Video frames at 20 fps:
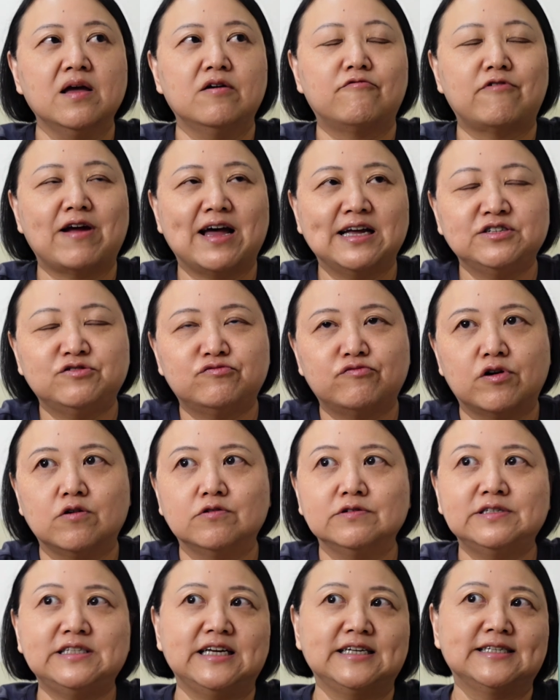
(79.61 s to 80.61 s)
rice
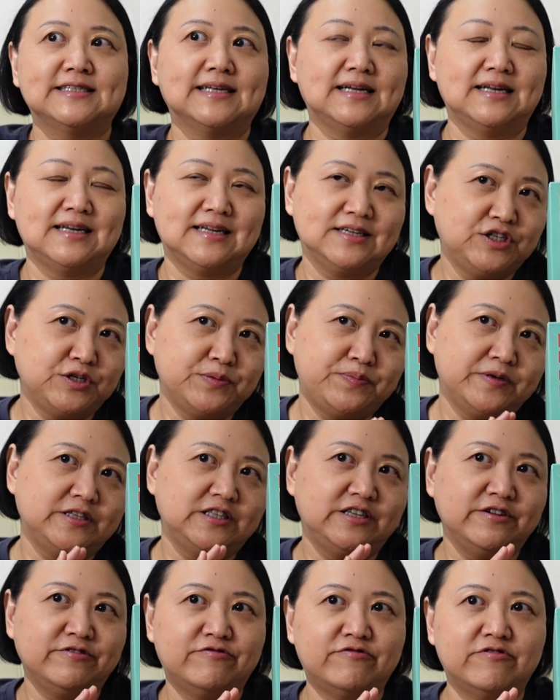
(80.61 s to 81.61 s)
rolls is a little bit
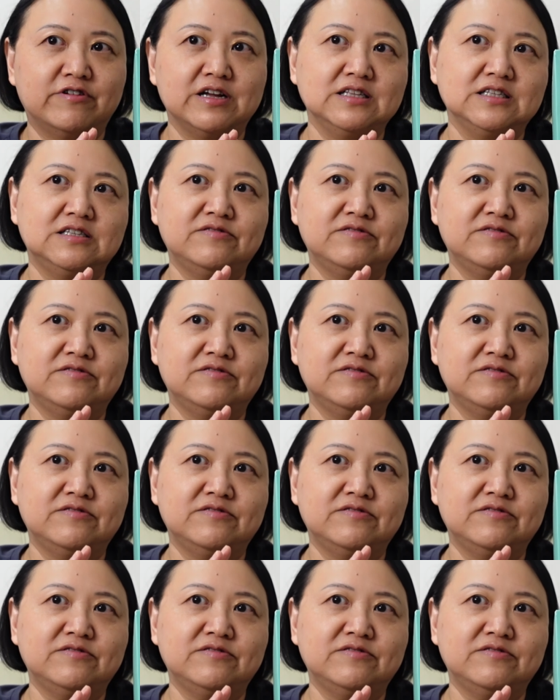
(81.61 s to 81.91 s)
different